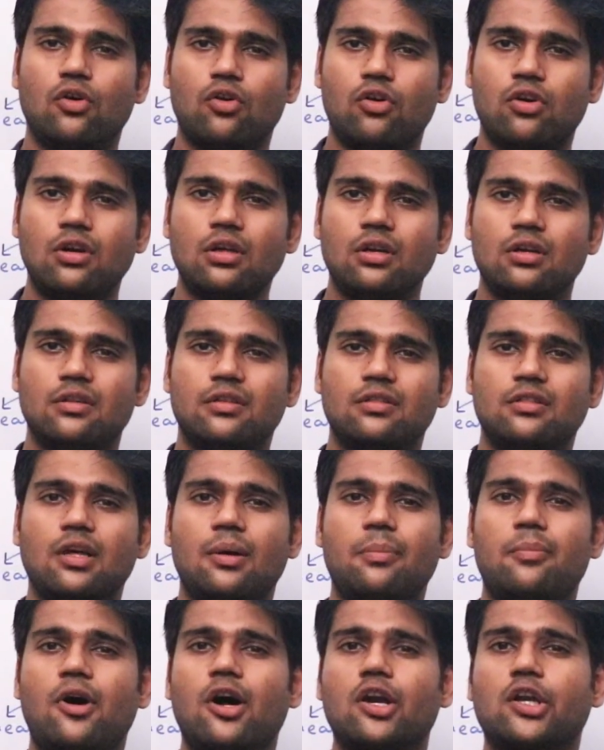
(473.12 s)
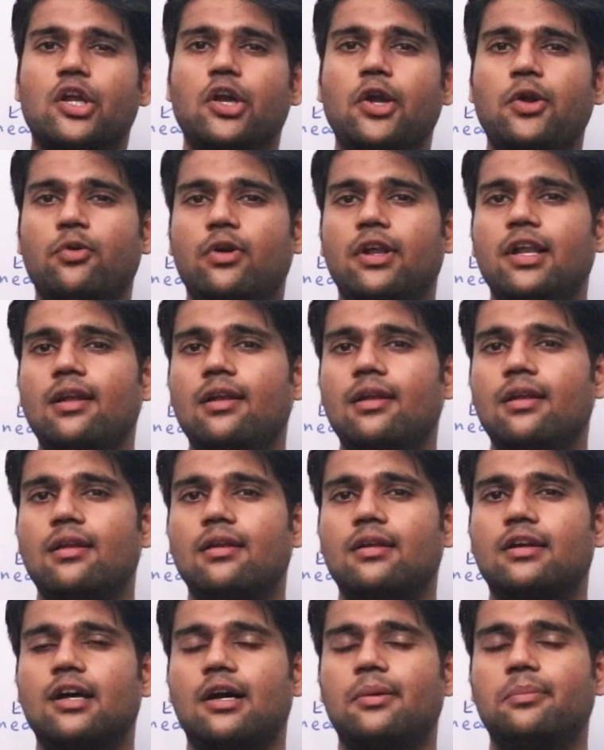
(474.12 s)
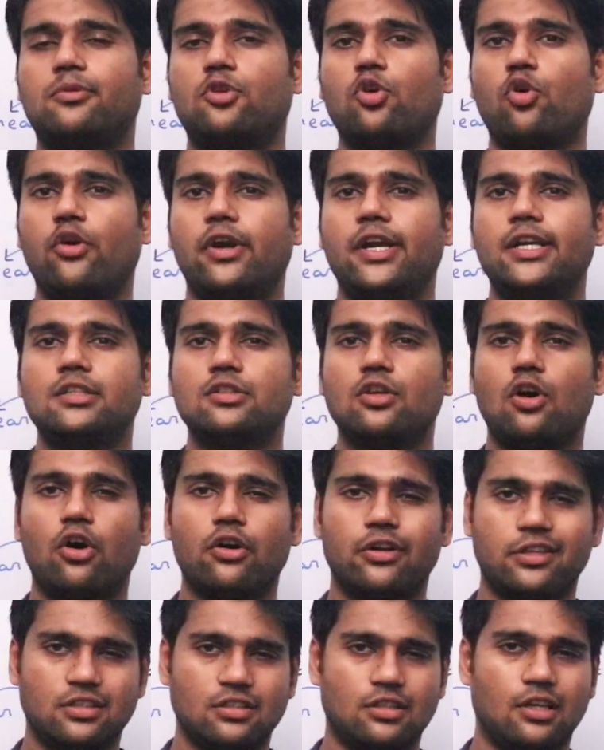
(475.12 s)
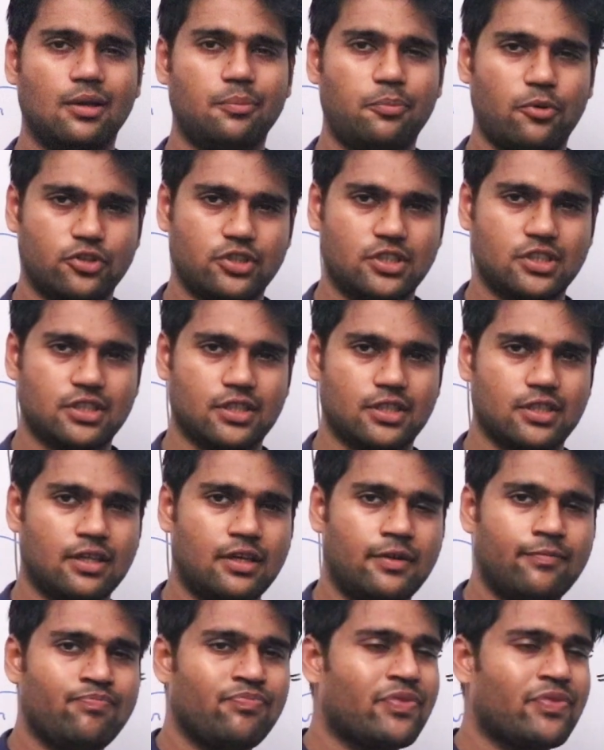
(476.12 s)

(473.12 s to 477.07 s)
load, the body will come to its original position.